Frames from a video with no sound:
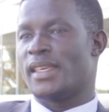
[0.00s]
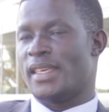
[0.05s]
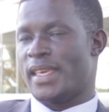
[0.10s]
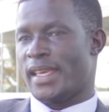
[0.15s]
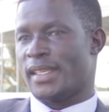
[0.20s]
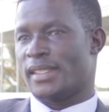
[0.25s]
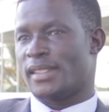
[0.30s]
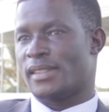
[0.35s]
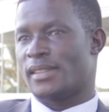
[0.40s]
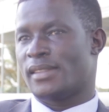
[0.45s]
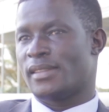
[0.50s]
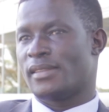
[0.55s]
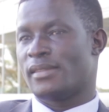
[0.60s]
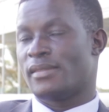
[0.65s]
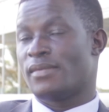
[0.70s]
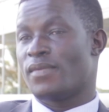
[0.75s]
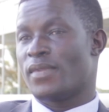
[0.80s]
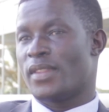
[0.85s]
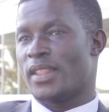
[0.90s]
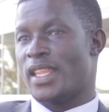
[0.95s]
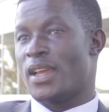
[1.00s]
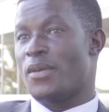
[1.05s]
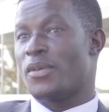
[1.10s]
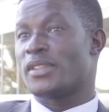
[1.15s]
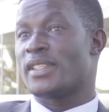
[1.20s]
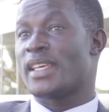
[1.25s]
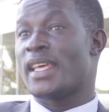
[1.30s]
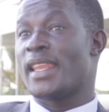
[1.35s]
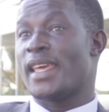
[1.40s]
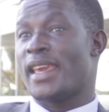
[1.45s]
yes, there
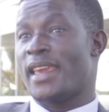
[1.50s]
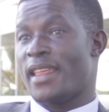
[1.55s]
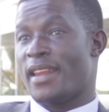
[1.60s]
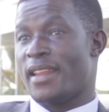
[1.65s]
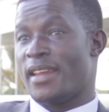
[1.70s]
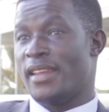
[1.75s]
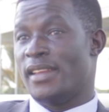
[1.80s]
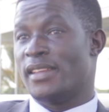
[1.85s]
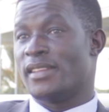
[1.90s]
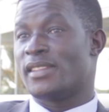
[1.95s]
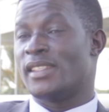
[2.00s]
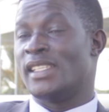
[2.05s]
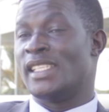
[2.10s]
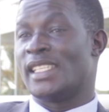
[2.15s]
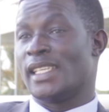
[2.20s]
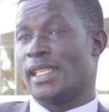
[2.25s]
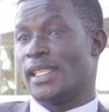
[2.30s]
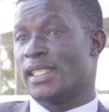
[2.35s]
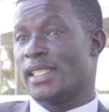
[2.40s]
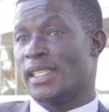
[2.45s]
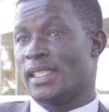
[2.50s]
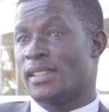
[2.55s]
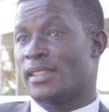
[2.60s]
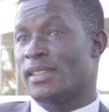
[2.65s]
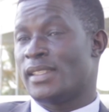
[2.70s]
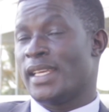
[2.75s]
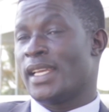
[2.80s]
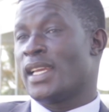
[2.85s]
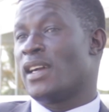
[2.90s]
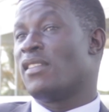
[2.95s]
was an error in intelligence,
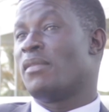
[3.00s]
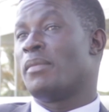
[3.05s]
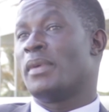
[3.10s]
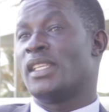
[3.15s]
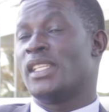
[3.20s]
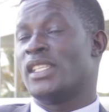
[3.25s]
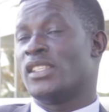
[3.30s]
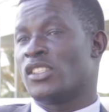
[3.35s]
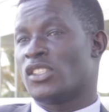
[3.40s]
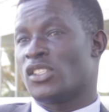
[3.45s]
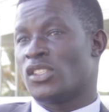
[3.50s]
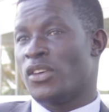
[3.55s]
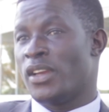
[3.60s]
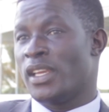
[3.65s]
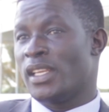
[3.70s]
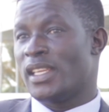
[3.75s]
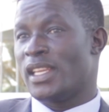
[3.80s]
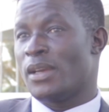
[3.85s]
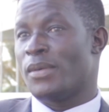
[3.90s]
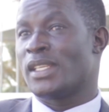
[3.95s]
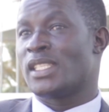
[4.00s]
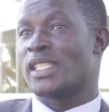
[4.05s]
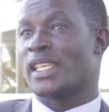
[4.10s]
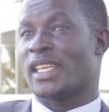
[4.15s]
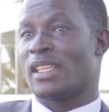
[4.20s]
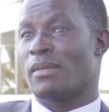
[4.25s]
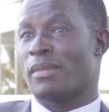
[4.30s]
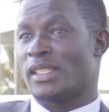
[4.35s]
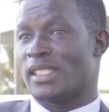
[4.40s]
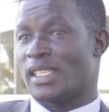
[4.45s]
the government did not know it, they were
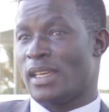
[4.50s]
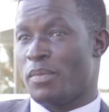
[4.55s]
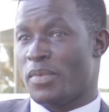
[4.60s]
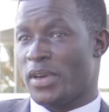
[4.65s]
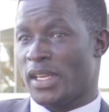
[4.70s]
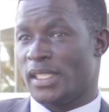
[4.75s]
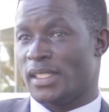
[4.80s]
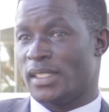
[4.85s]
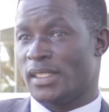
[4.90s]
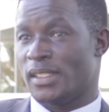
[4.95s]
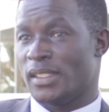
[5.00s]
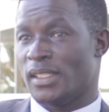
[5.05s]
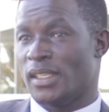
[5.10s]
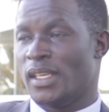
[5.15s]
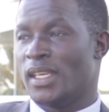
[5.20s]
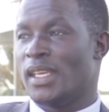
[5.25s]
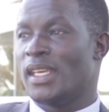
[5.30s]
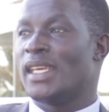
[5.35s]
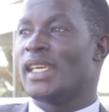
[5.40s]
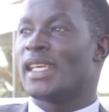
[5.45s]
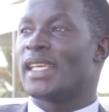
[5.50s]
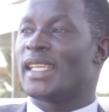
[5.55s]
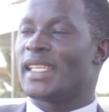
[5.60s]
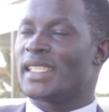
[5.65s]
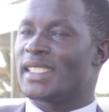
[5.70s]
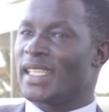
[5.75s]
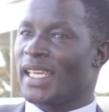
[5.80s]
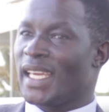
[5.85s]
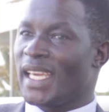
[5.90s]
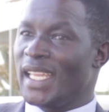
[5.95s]
taken by surprise. The
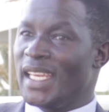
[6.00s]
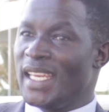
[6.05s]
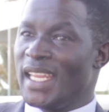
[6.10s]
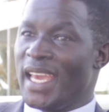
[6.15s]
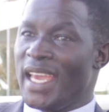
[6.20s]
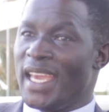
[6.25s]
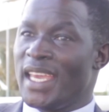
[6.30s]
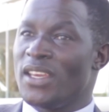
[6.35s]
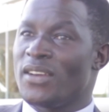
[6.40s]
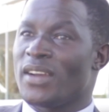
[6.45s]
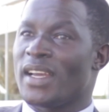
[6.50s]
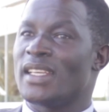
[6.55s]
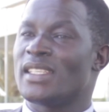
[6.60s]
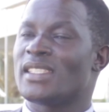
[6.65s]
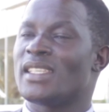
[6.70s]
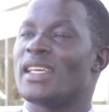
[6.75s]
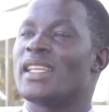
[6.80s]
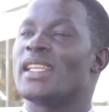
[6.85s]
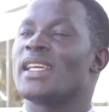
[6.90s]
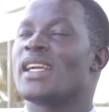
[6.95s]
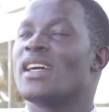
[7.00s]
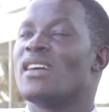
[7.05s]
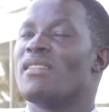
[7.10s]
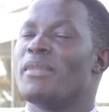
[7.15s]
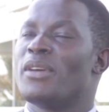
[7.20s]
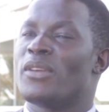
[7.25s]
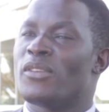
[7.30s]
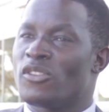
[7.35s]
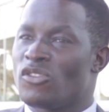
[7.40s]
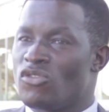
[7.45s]
second day, you can say the
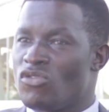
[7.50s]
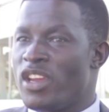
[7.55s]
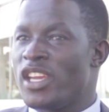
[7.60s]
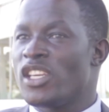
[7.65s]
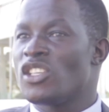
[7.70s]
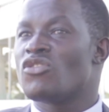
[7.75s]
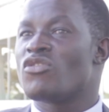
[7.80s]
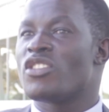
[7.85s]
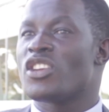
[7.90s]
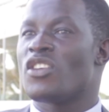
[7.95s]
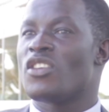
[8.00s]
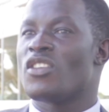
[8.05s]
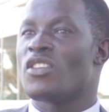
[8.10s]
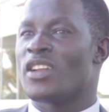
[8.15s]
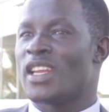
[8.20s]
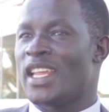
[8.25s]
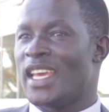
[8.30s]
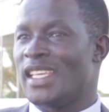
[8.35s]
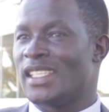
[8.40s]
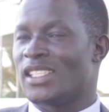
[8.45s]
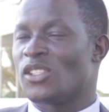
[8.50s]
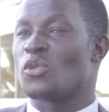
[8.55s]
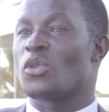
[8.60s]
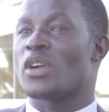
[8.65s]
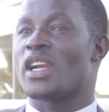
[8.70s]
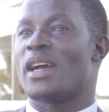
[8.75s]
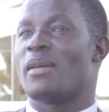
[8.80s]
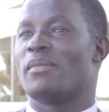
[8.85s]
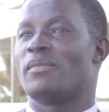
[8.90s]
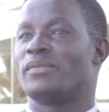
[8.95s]
government was trying to reorganize to
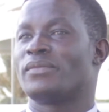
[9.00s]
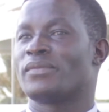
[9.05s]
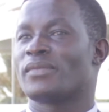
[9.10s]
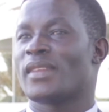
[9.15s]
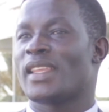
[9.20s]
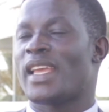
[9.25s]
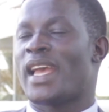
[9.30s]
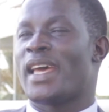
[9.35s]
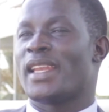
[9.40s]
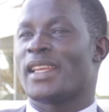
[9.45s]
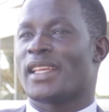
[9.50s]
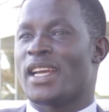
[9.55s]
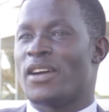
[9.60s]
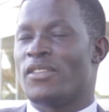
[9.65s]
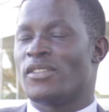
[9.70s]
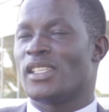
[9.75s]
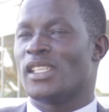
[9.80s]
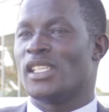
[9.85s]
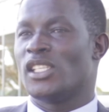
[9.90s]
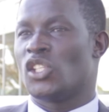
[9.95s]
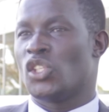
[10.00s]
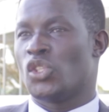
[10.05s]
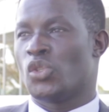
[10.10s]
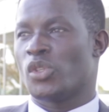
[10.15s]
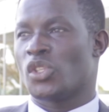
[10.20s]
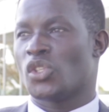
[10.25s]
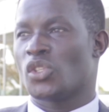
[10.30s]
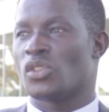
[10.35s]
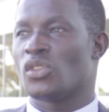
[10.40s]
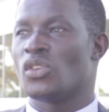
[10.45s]
come and counter the
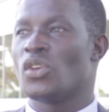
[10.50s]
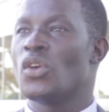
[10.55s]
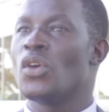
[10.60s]
situation.